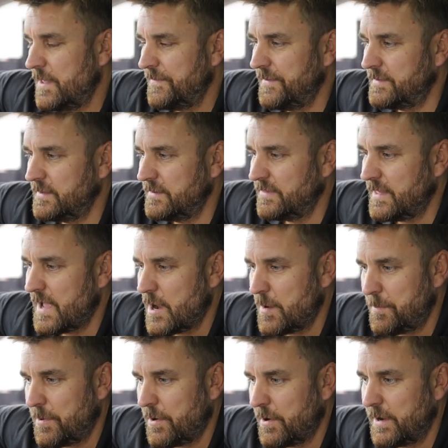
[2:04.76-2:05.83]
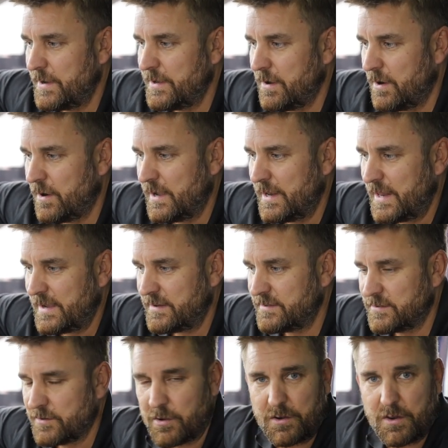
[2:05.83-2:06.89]
This is the Alpine
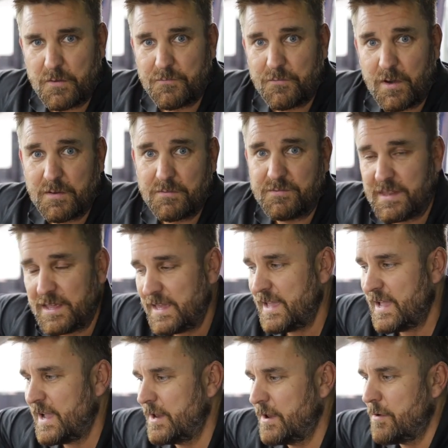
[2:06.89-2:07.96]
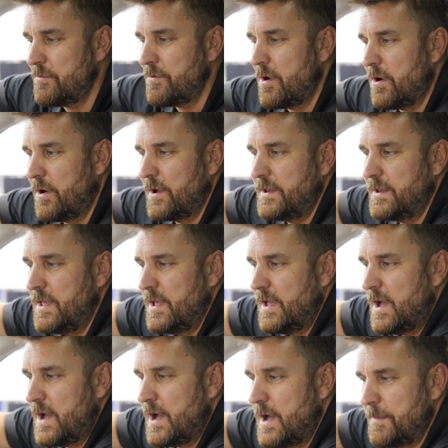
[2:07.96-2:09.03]
ILX 905D Halo 9,
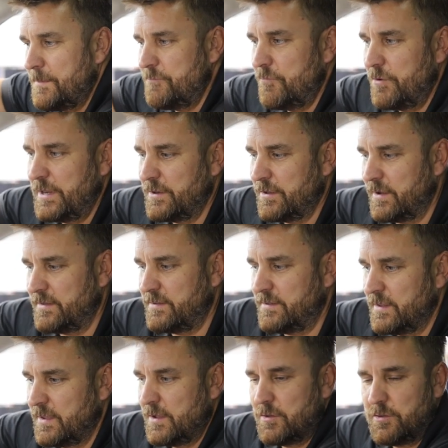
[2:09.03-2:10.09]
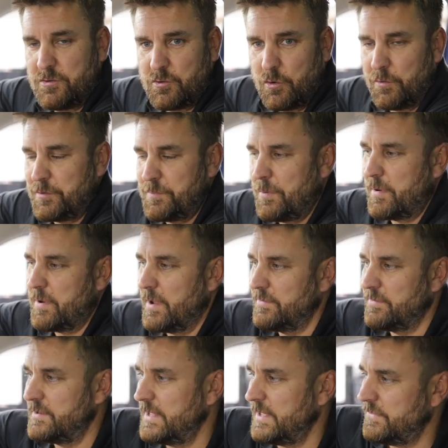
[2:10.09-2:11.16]
really nice storage pocket
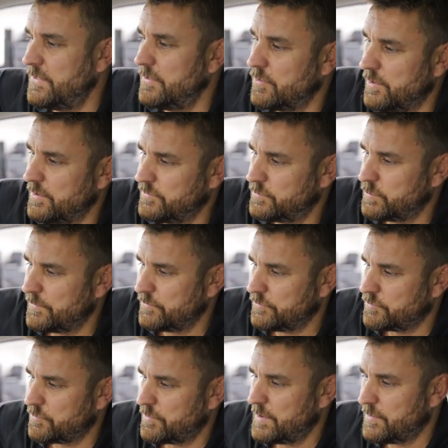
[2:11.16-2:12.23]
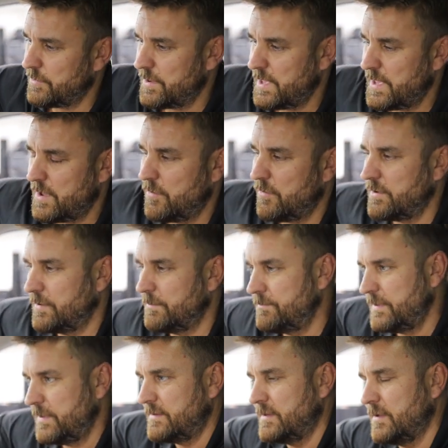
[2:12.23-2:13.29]
underneath. You've got your swivel screen on here or your
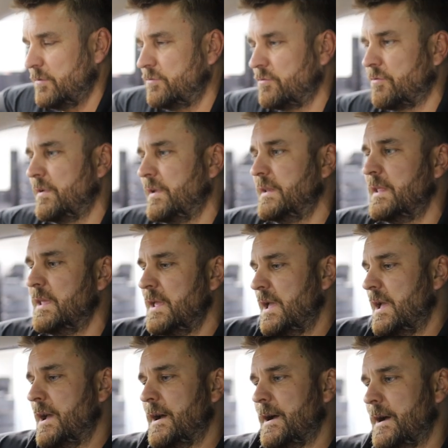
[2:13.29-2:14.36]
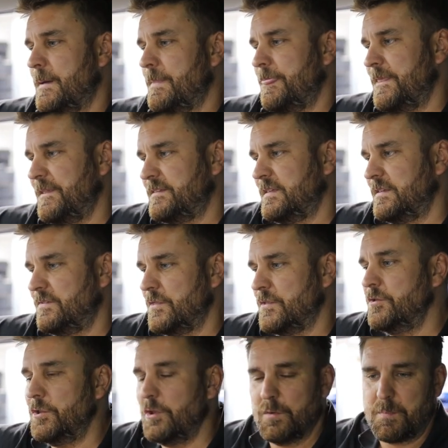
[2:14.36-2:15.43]
tilt screen. This is
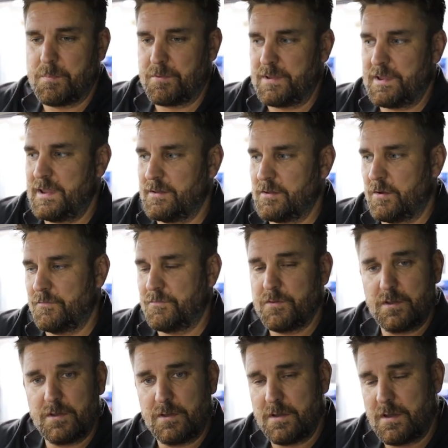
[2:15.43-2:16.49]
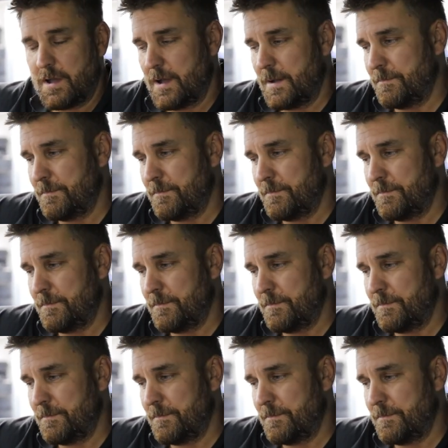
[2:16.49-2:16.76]
the newer breed of the